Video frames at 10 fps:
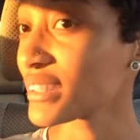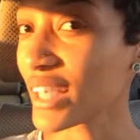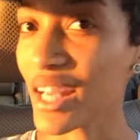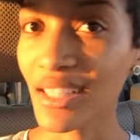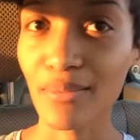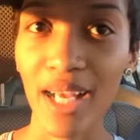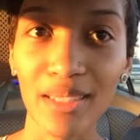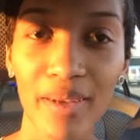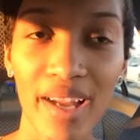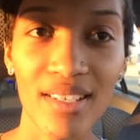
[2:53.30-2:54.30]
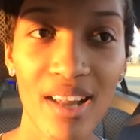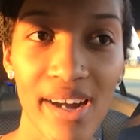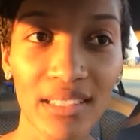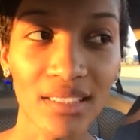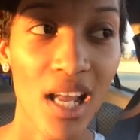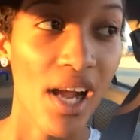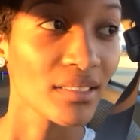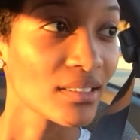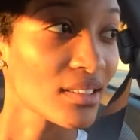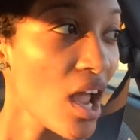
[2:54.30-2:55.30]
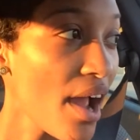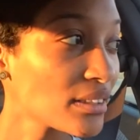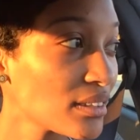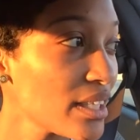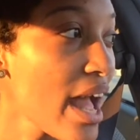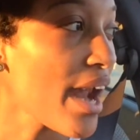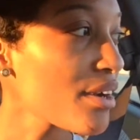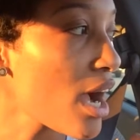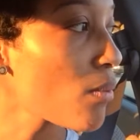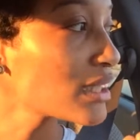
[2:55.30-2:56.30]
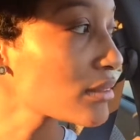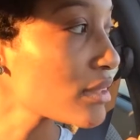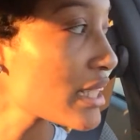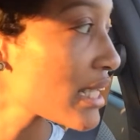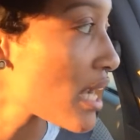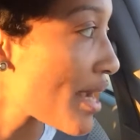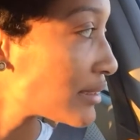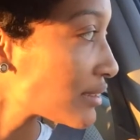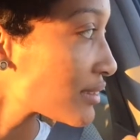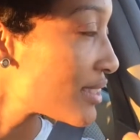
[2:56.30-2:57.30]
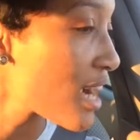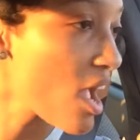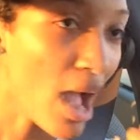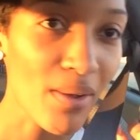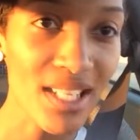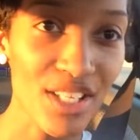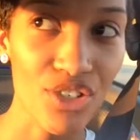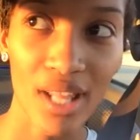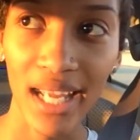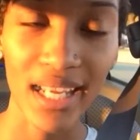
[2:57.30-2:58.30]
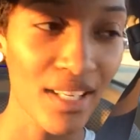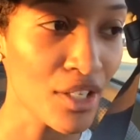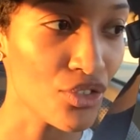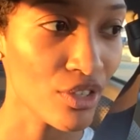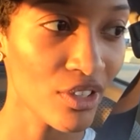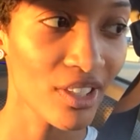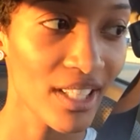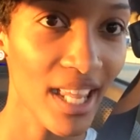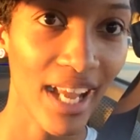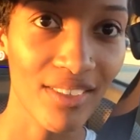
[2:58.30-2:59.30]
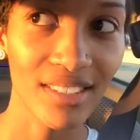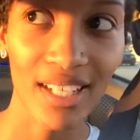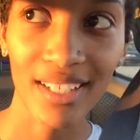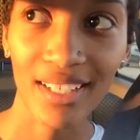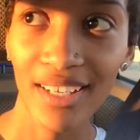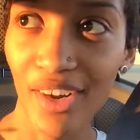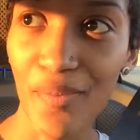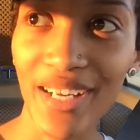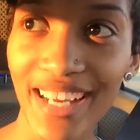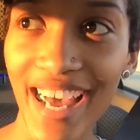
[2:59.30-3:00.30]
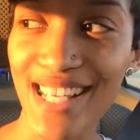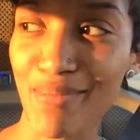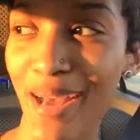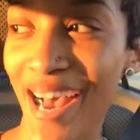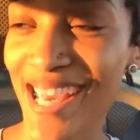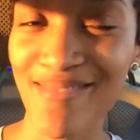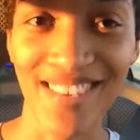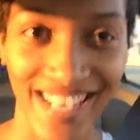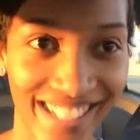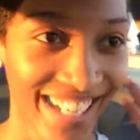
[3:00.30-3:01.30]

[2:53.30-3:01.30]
Yeah, this bad spot. I don't know. What's really? I was like in an adrenaline. Like I was like, oh my god, it's behind me.